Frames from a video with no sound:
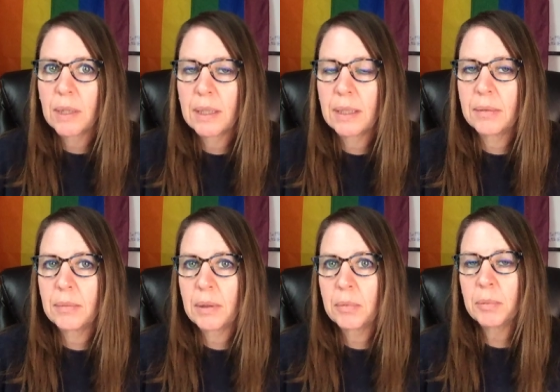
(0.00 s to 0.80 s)
And it,
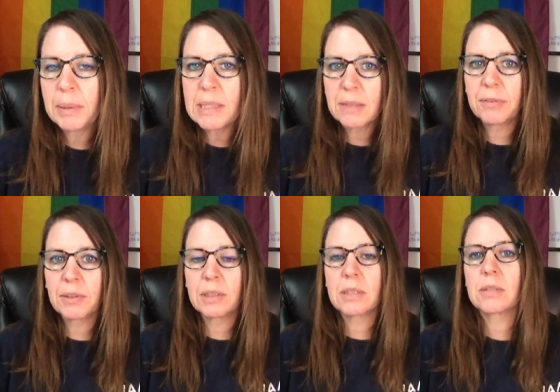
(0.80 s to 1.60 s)
it will be
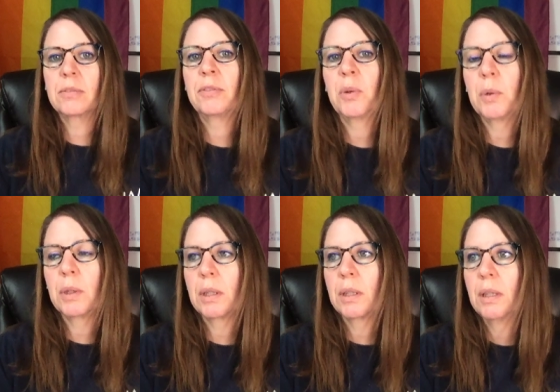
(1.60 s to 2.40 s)
different
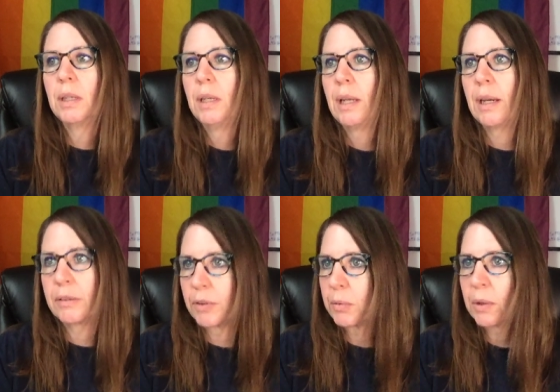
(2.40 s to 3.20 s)
for
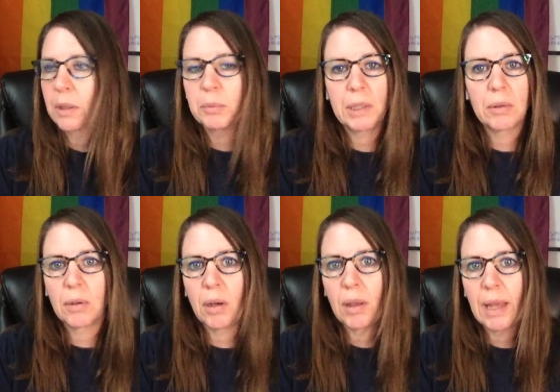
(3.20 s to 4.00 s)
everyone. We don't
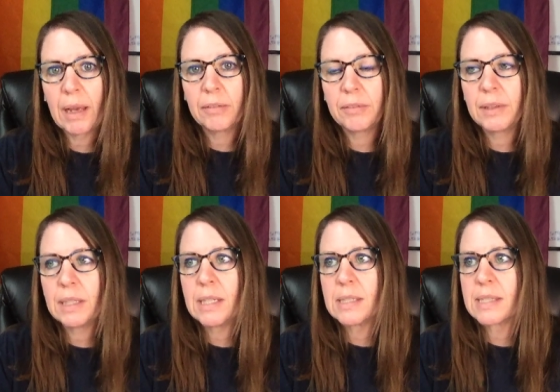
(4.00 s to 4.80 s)
all have
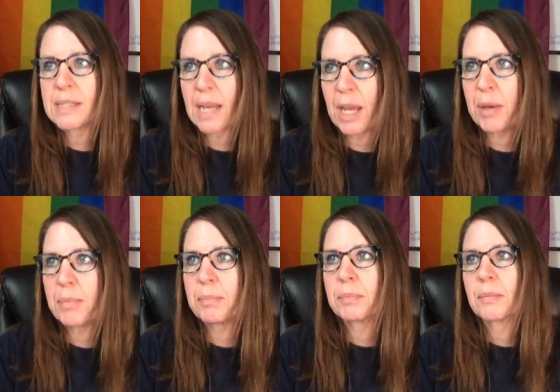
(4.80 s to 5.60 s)
the
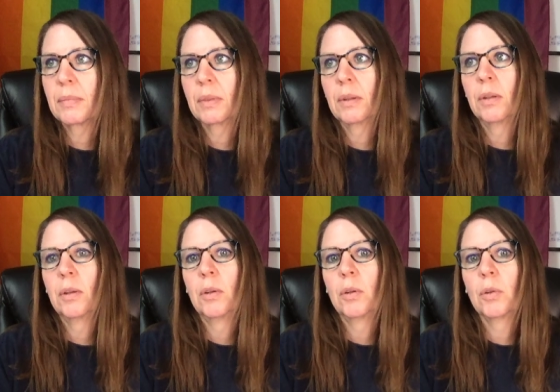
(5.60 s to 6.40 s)
same
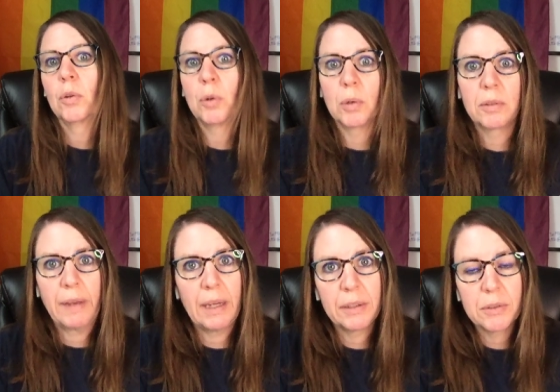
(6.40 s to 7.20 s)
core
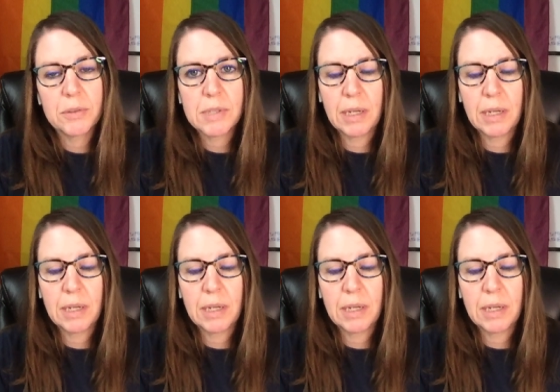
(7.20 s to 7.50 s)
values.